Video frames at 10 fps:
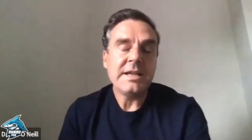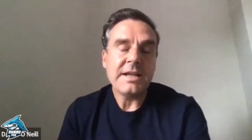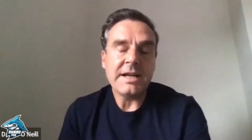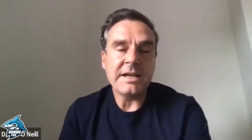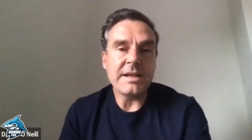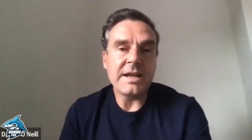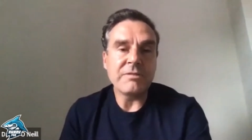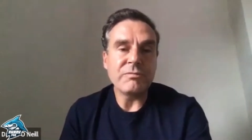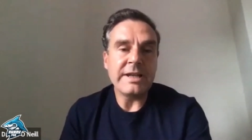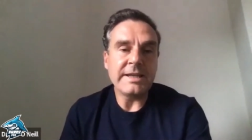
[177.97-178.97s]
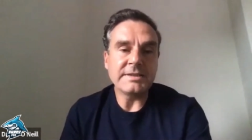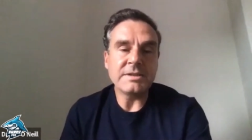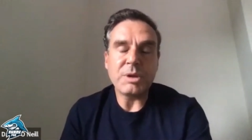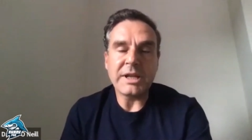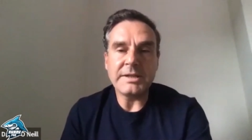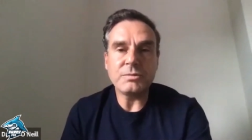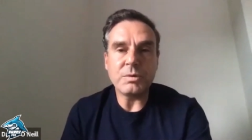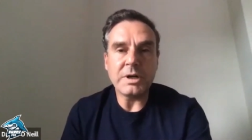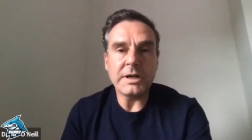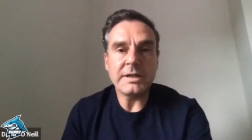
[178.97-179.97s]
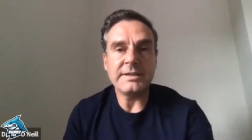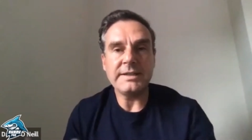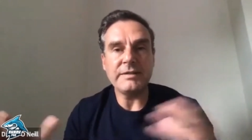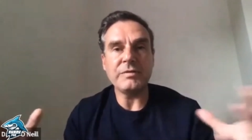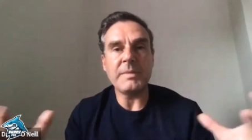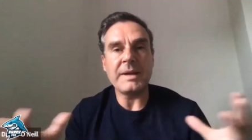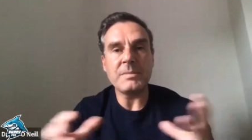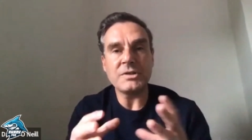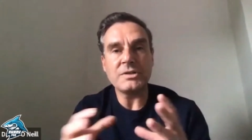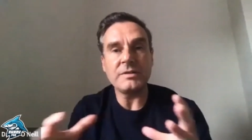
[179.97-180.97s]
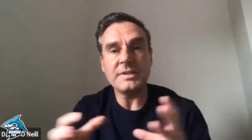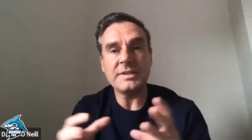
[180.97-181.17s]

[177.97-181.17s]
and and really is the place where different members of the